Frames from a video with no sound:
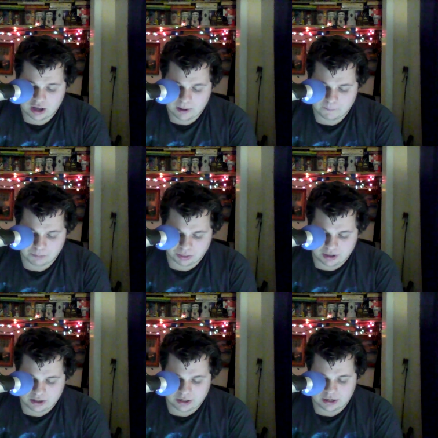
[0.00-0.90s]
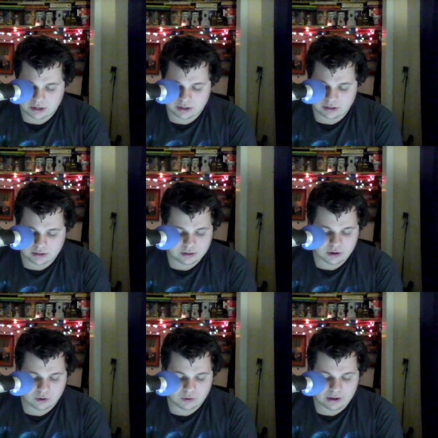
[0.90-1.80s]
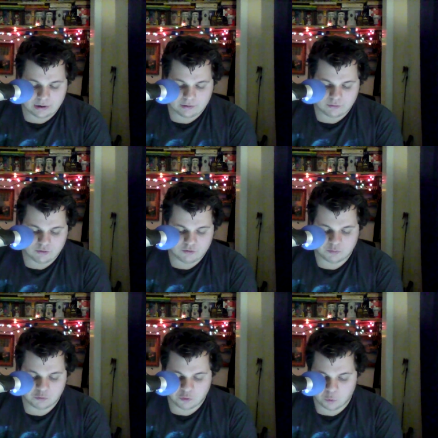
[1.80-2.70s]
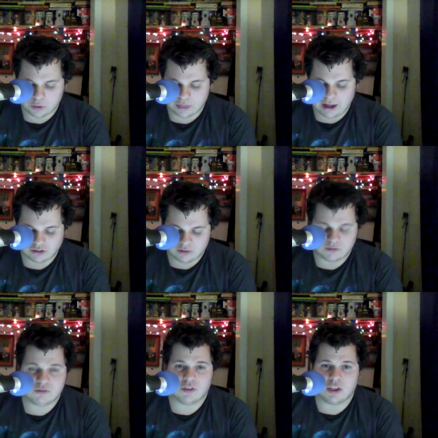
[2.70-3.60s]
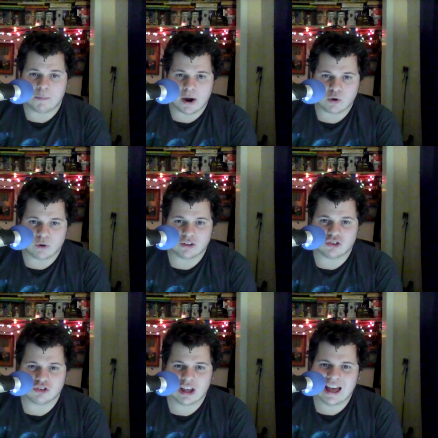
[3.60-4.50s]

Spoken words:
in 4,000 filly mare races.